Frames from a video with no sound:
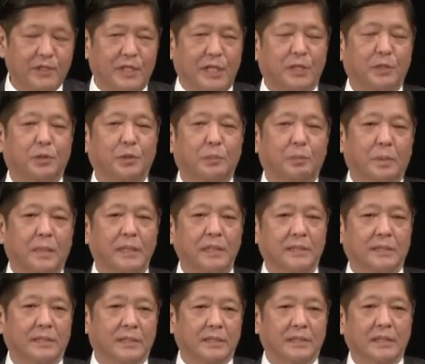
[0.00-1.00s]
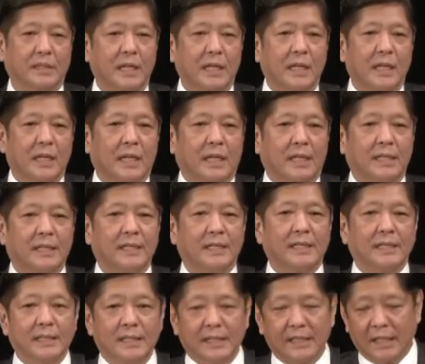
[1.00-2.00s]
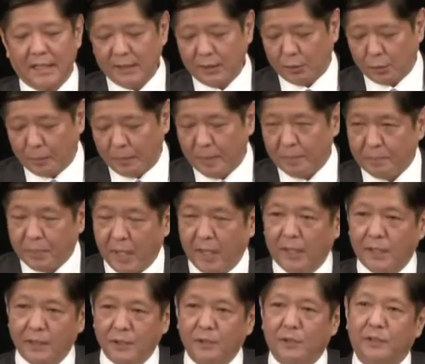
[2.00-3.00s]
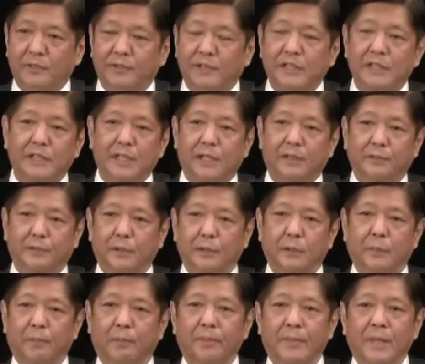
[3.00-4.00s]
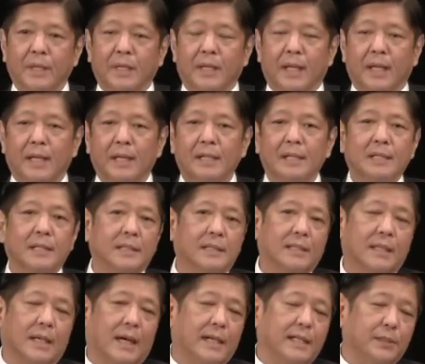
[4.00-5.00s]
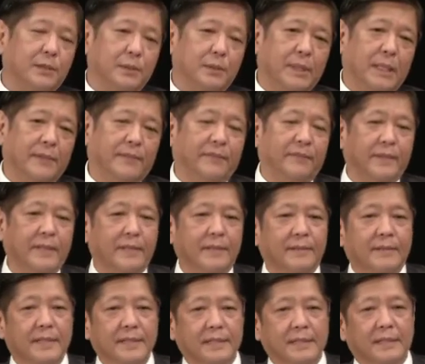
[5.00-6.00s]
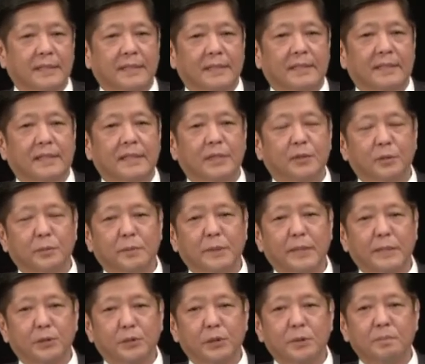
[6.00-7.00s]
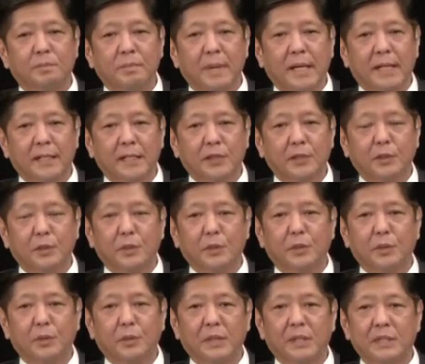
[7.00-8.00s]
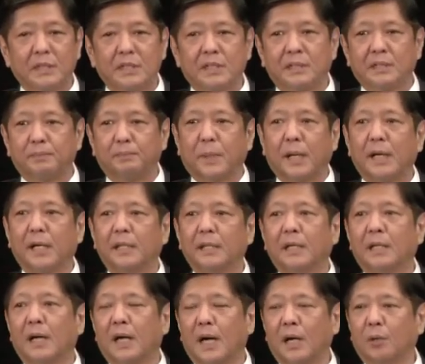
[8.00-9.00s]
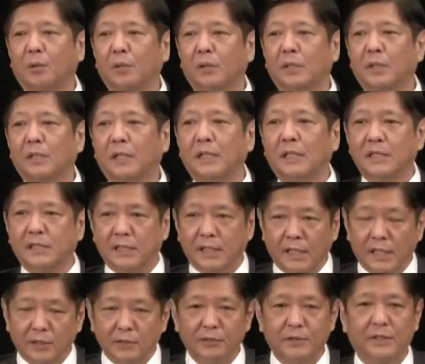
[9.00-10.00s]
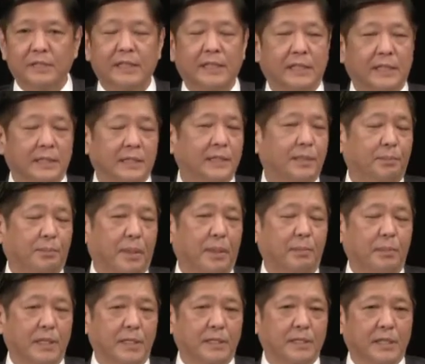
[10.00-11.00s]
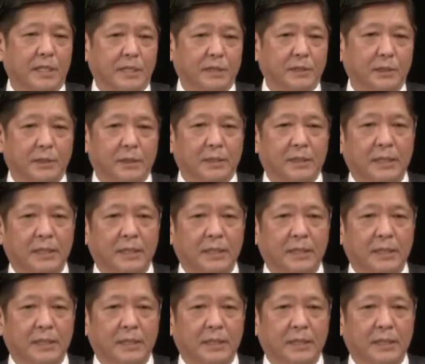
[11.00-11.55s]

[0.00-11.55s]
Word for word: sector partners and uh, to be part of this effort. And uh, I do not think that we could manage to do this by ourselves in the public sector.